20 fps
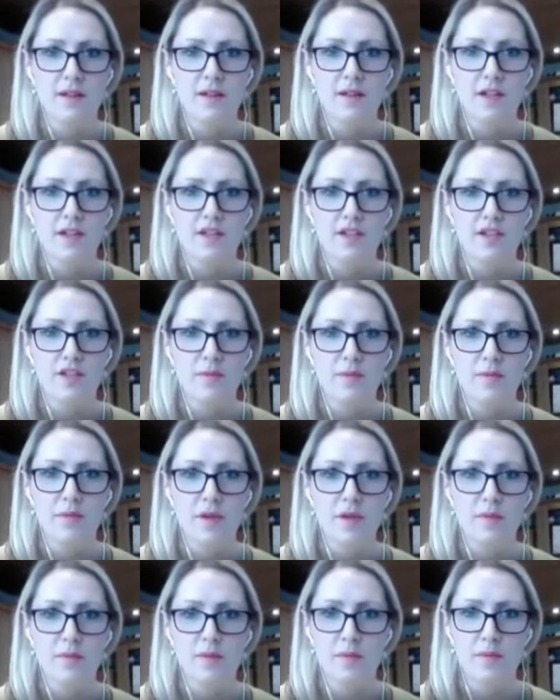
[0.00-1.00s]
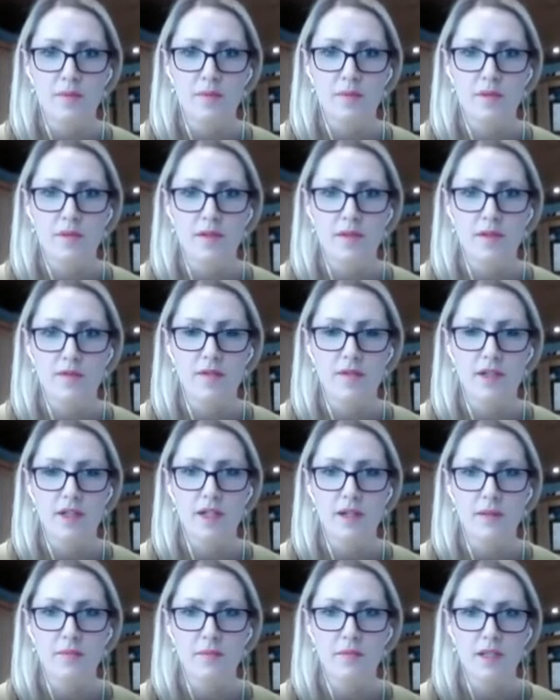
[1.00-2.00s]
I should pop up if I
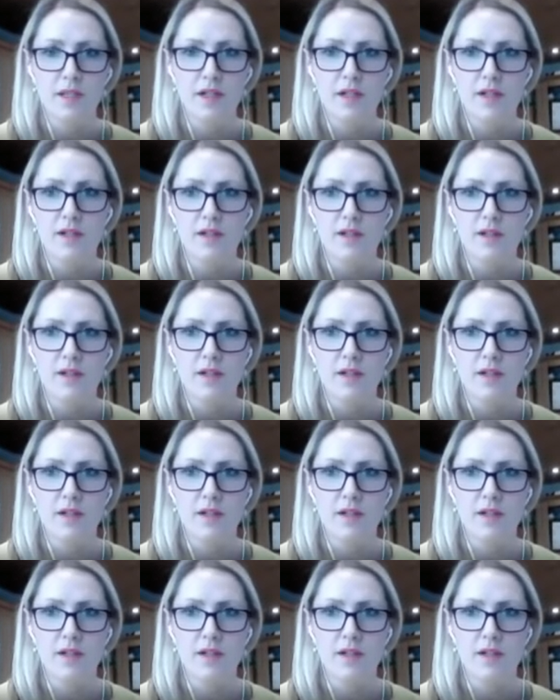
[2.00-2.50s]
am there.